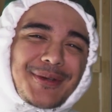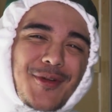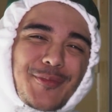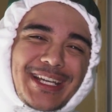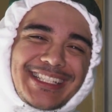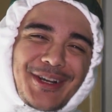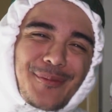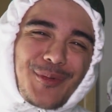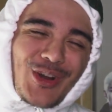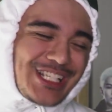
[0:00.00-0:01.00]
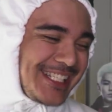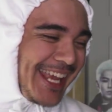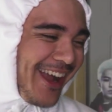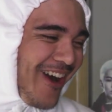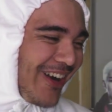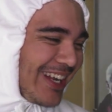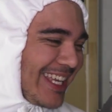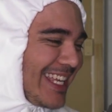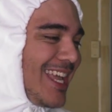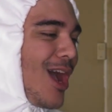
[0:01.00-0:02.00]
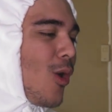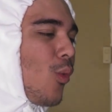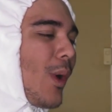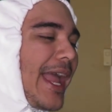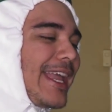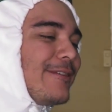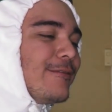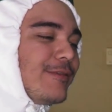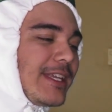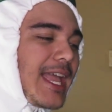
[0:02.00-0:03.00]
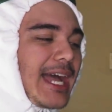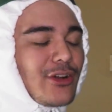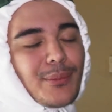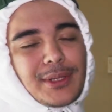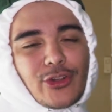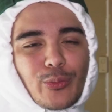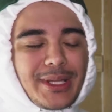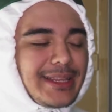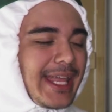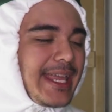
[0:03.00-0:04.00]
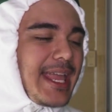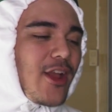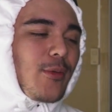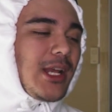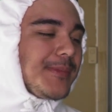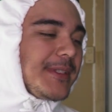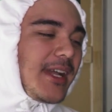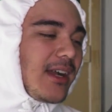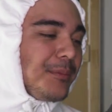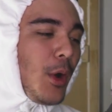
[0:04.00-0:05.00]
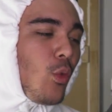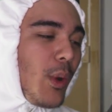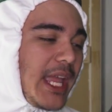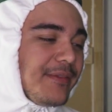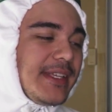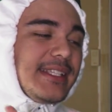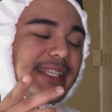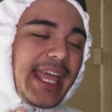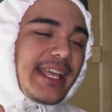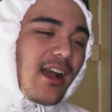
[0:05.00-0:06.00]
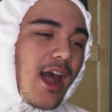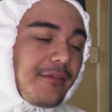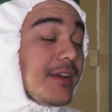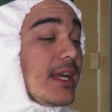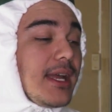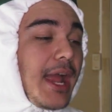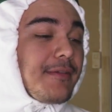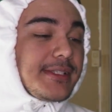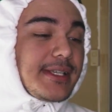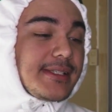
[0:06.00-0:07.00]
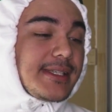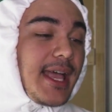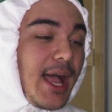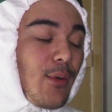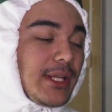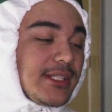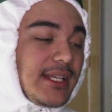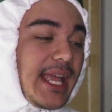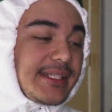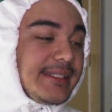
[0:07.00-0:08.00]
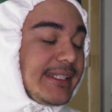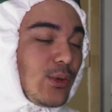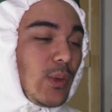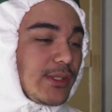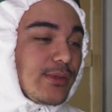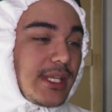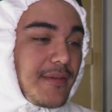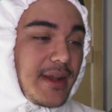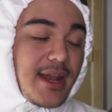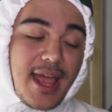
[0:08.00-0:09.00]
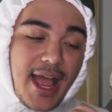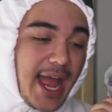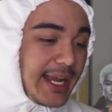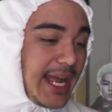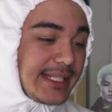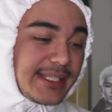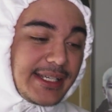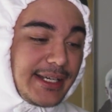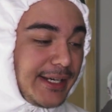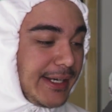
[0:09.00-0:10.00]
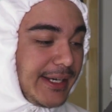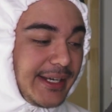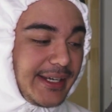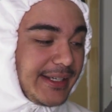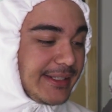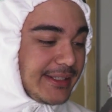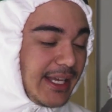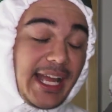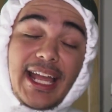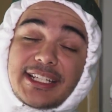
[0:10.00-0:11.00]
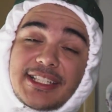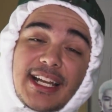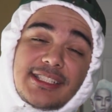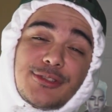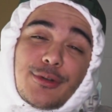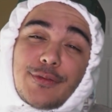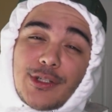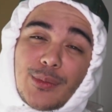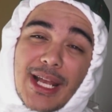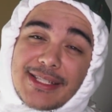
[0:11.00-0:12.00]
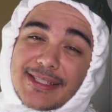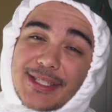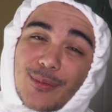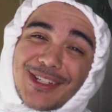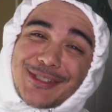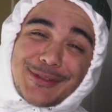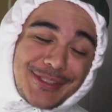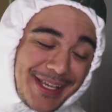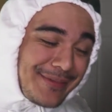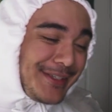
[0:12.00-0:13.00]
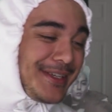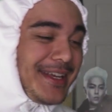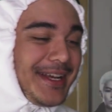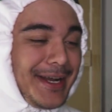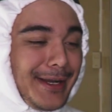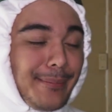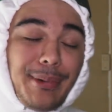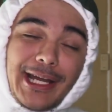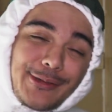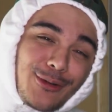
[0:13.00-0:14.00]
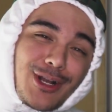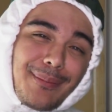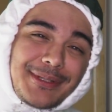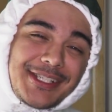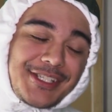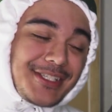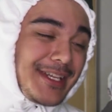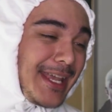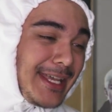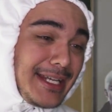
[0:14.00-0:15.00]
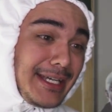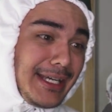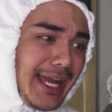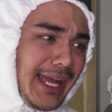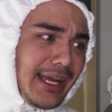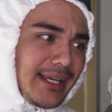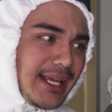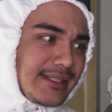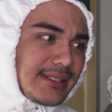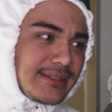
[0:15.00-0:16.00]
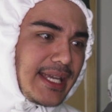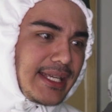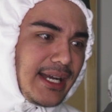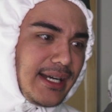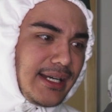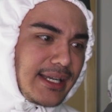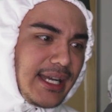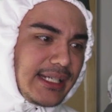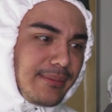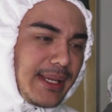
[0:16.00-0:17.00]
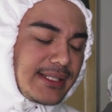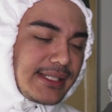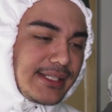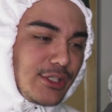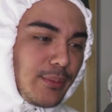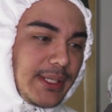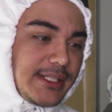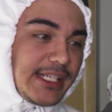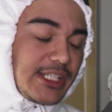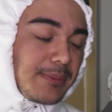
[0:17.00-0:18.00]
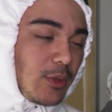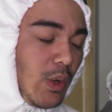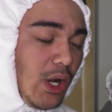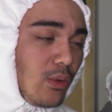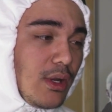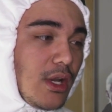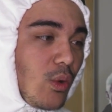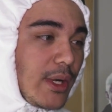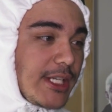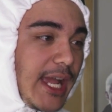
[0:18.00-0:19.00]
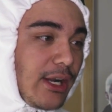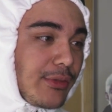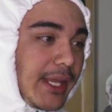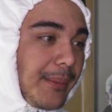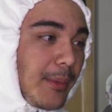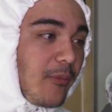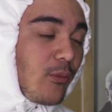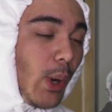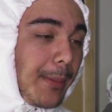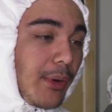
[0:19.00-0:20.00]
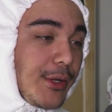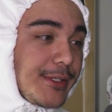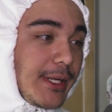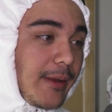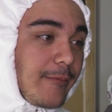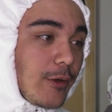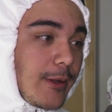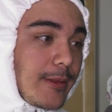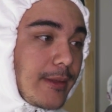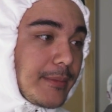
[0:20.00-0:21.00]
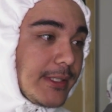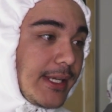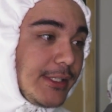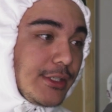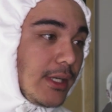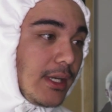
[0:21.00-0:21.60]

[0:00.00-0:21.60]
up, everybody? It's your boy, JRE Wavy. I know I'm a little bit late. Everybody's been talking about WayV Takeoff ever since I went to NCT 127. I got to, uh, I actually got to do a video with NCT 127 uh, body roll competition, and uh, I, I, guess they uh, kind of basically told me to teach them the woe, which I don't think I'm the right person for them to teach.